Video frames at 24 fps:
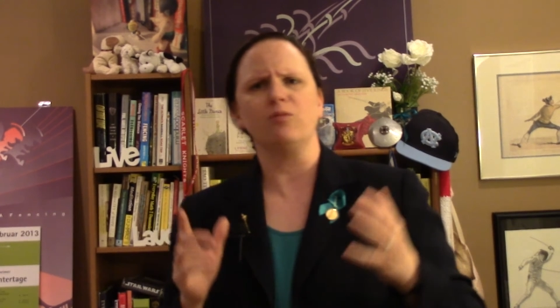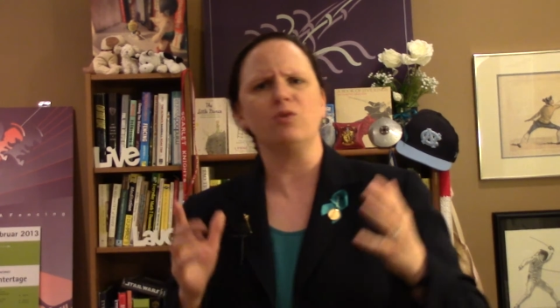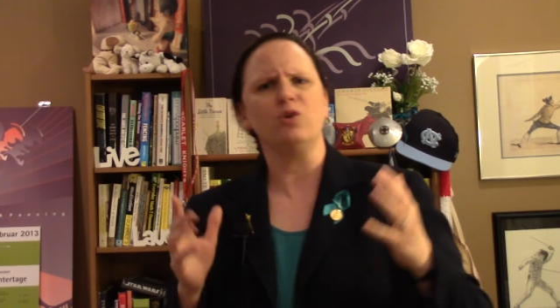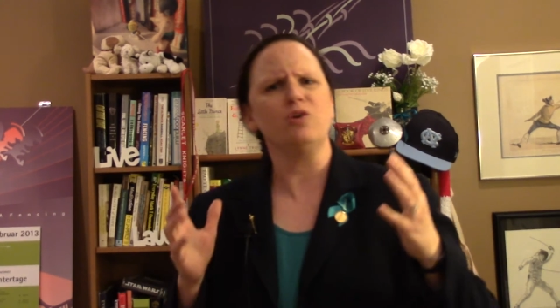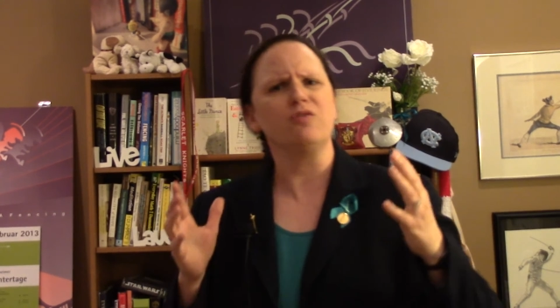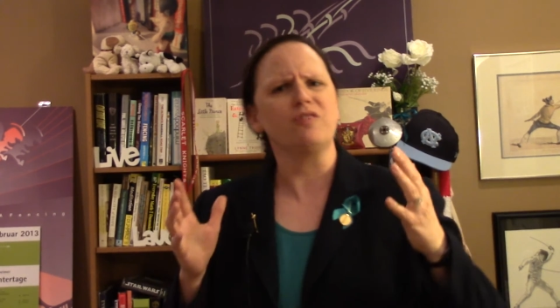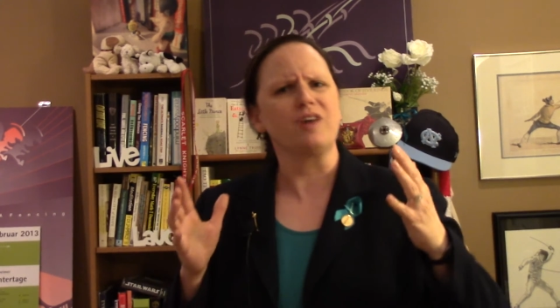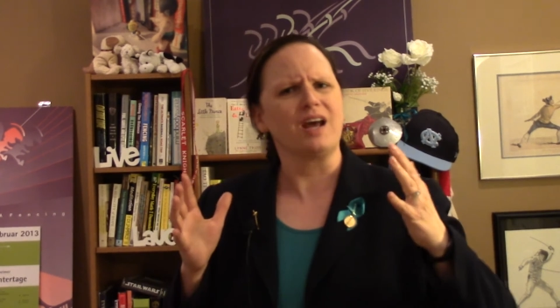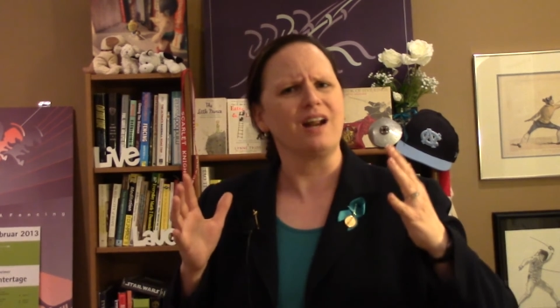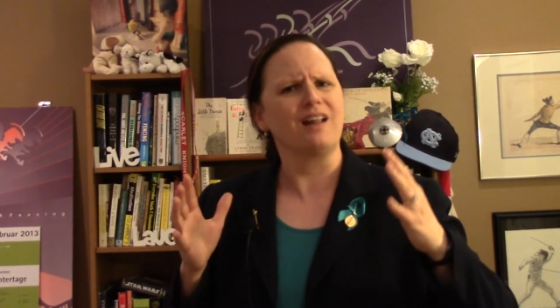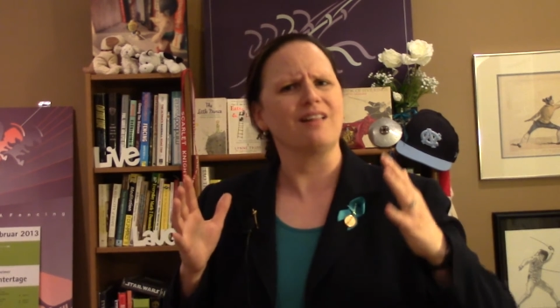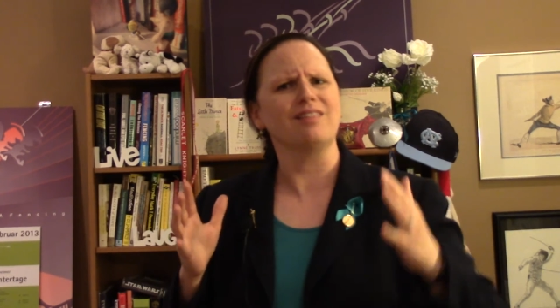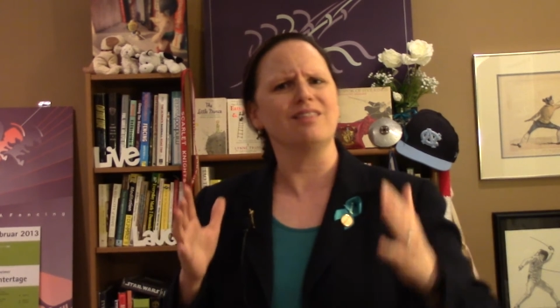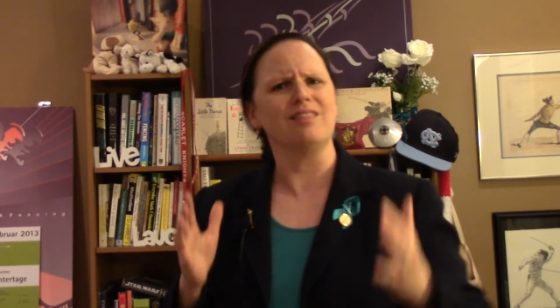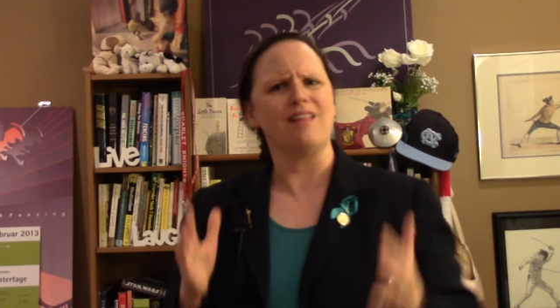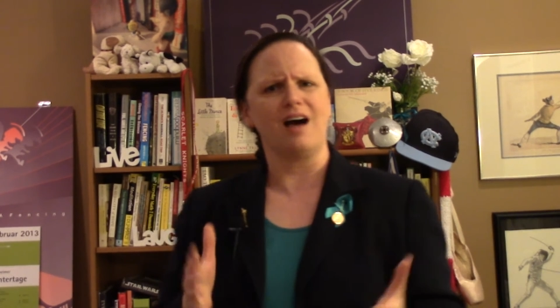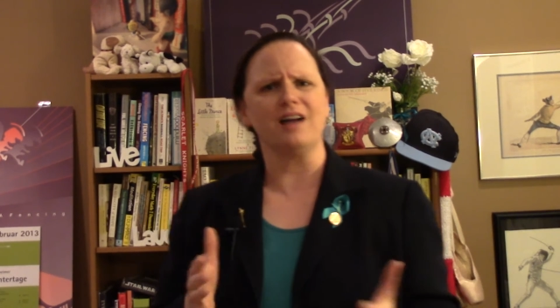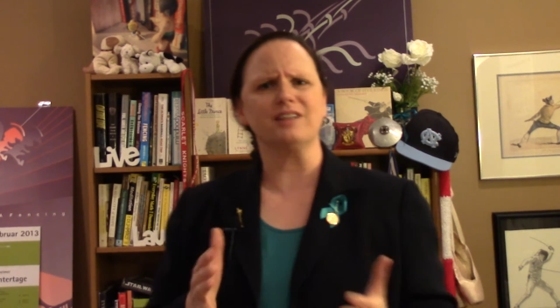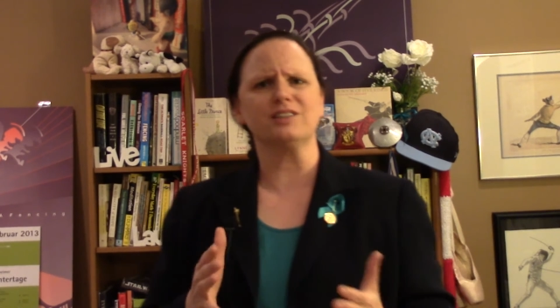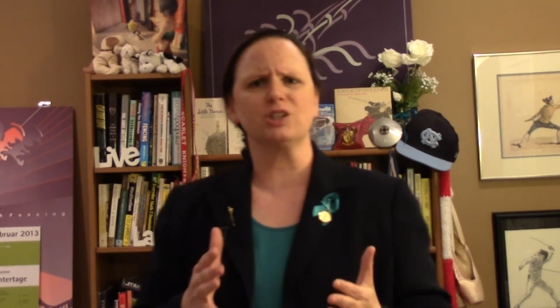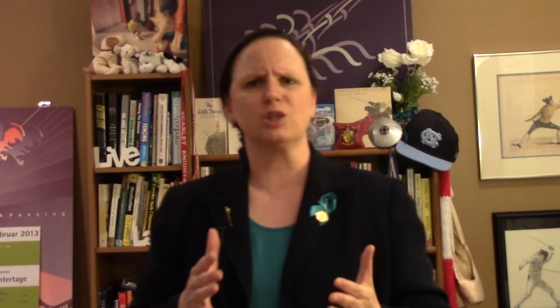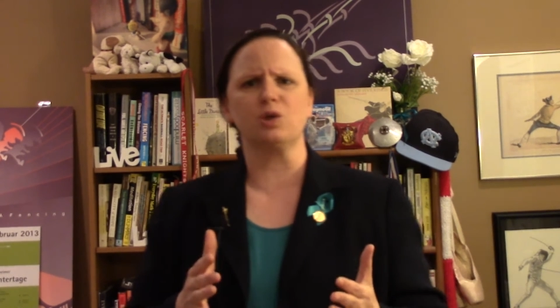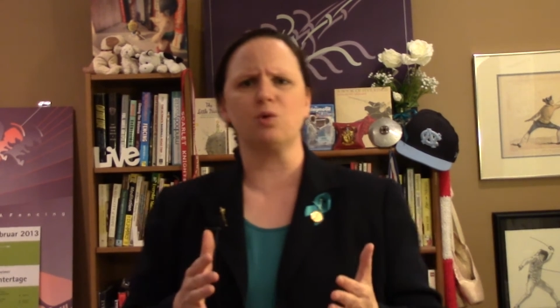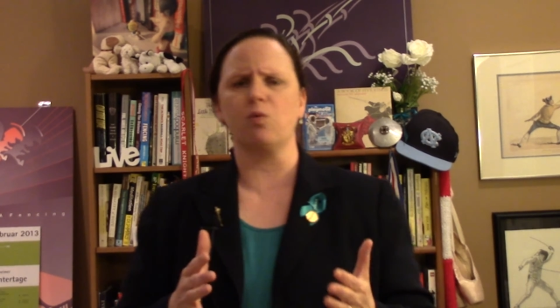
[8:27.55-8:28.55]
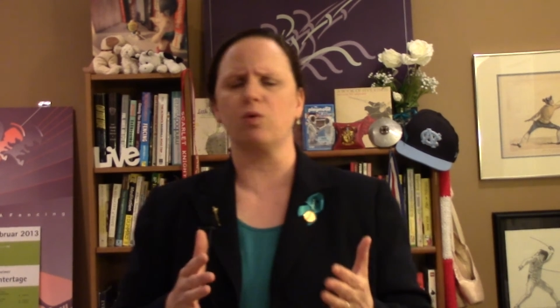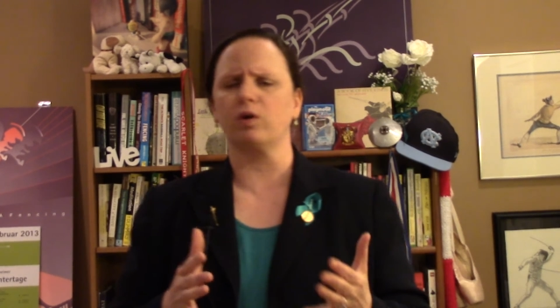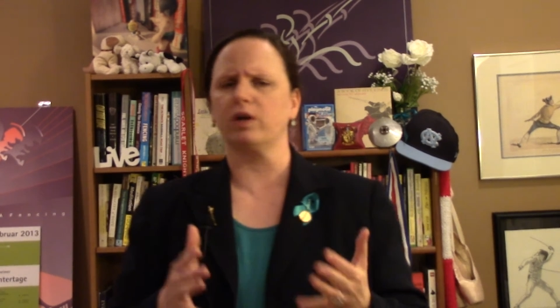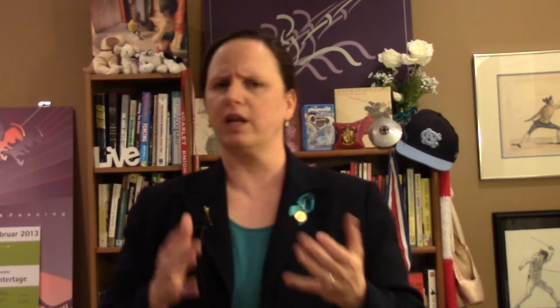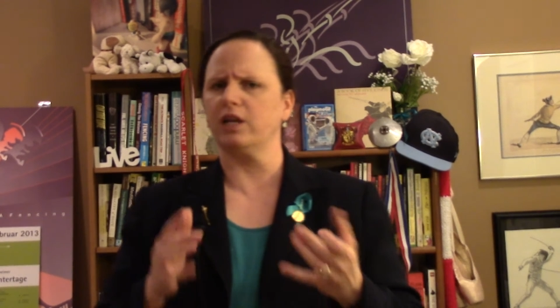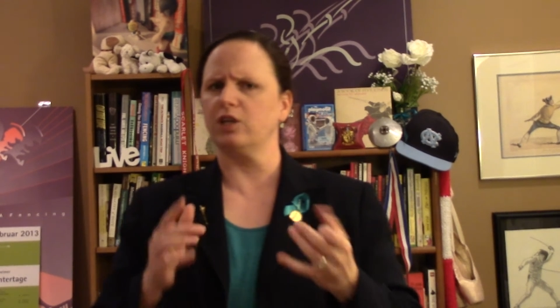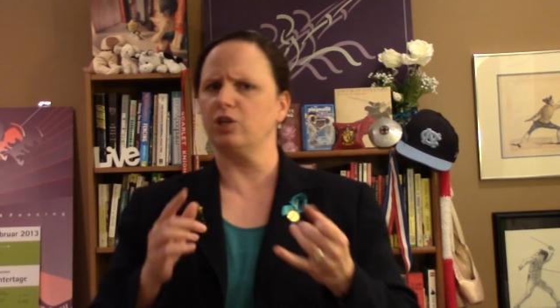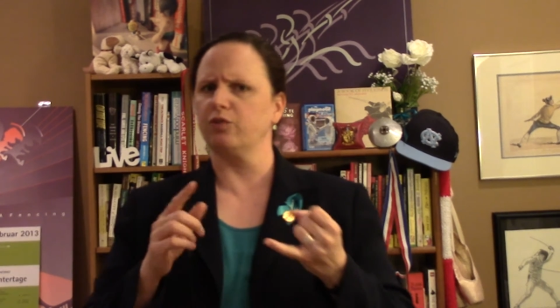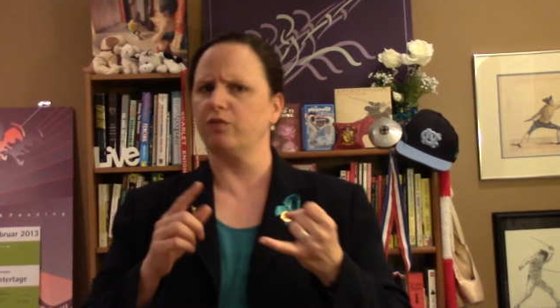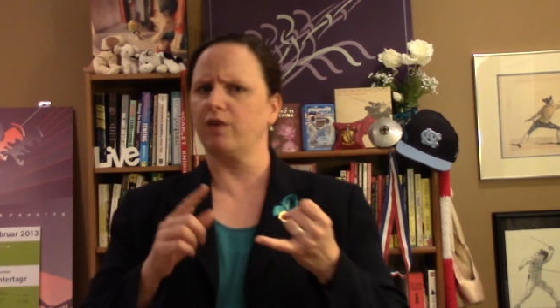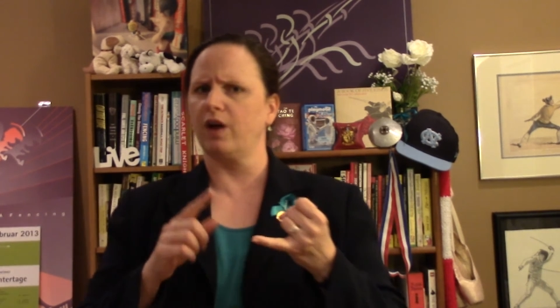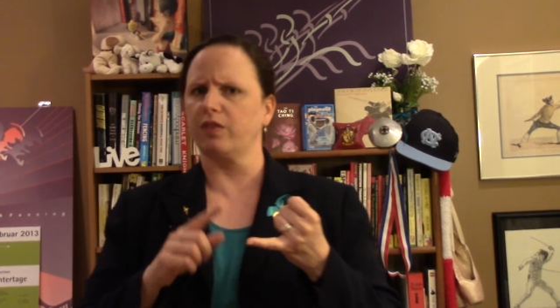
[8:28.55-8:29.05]
You've got a lot to
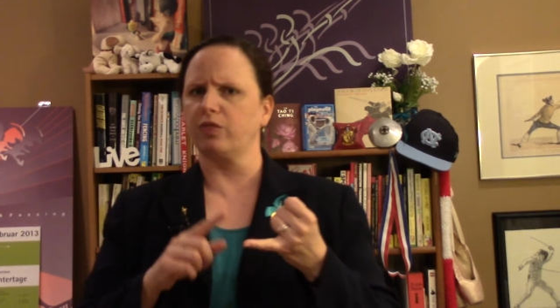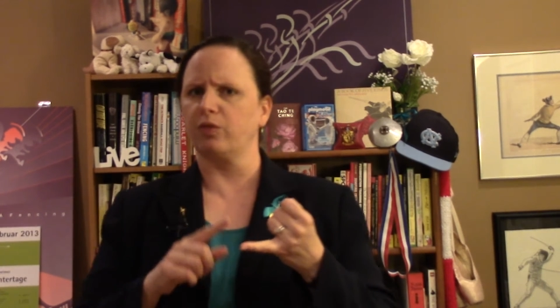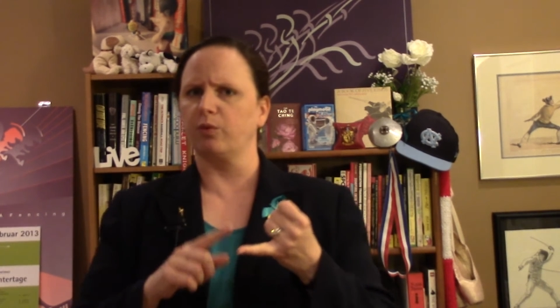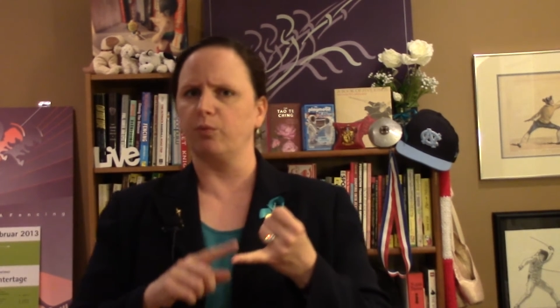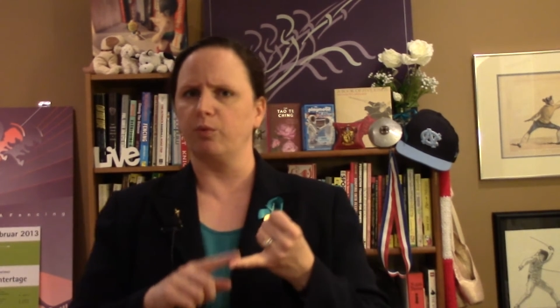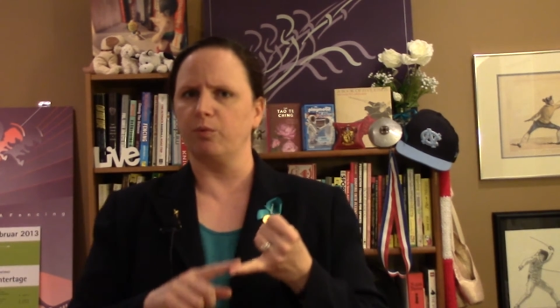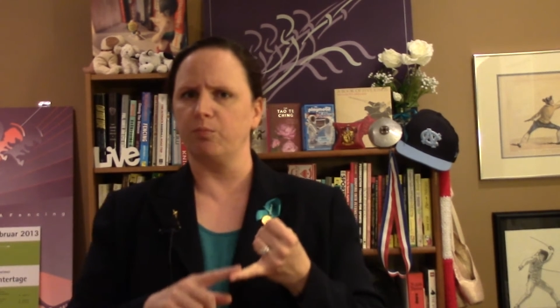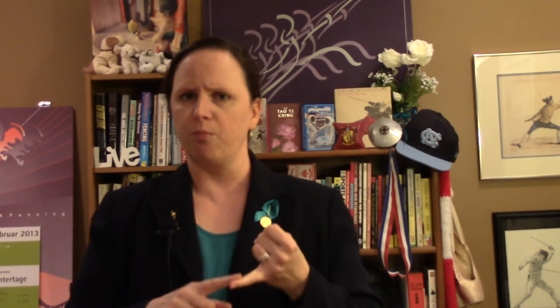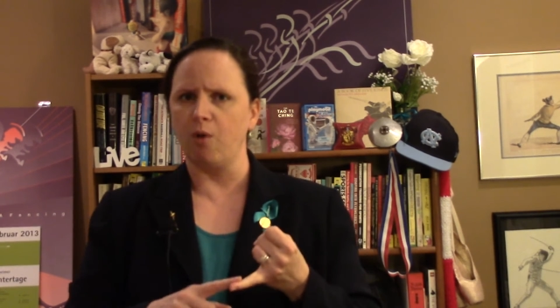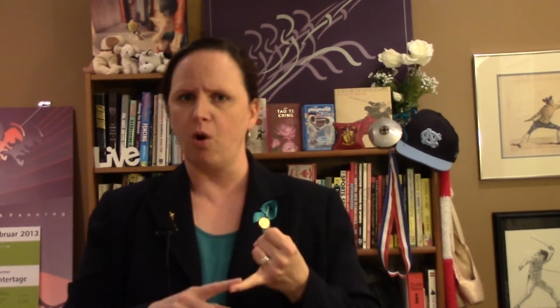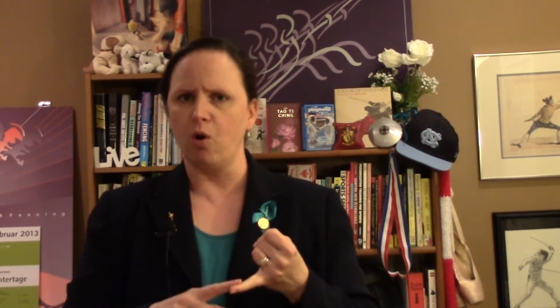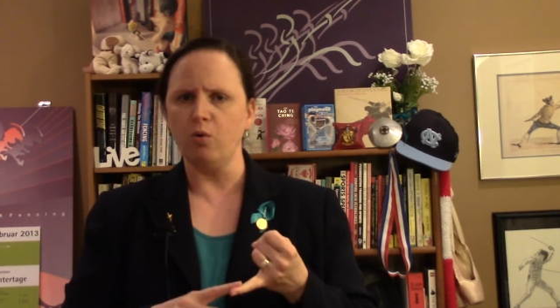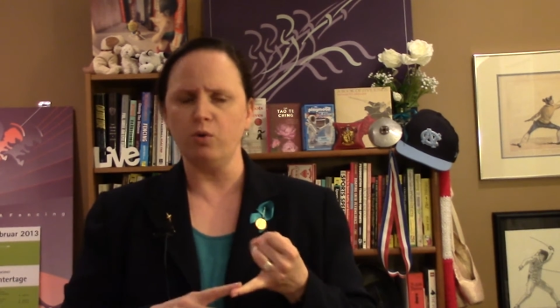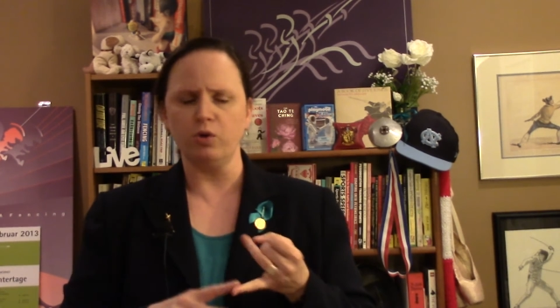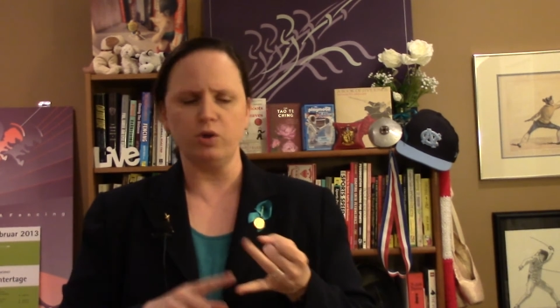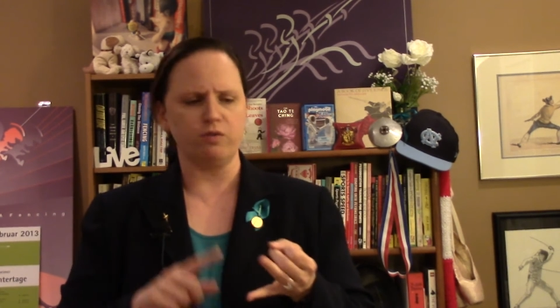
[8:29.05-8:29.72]
coordinate. You've got the remote.